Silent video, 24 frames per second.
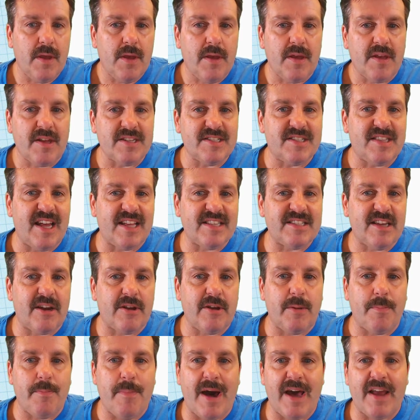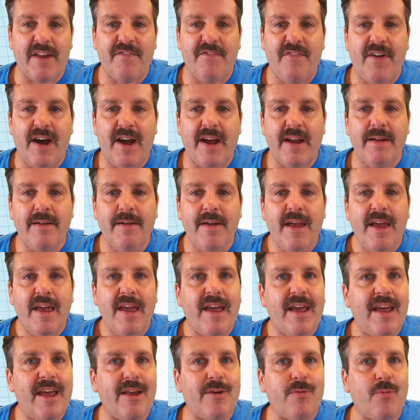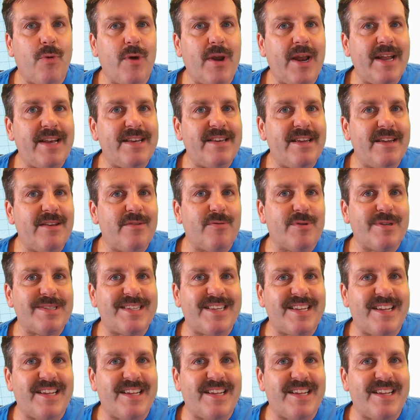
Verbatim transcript: because that's how you modify. And what I did was,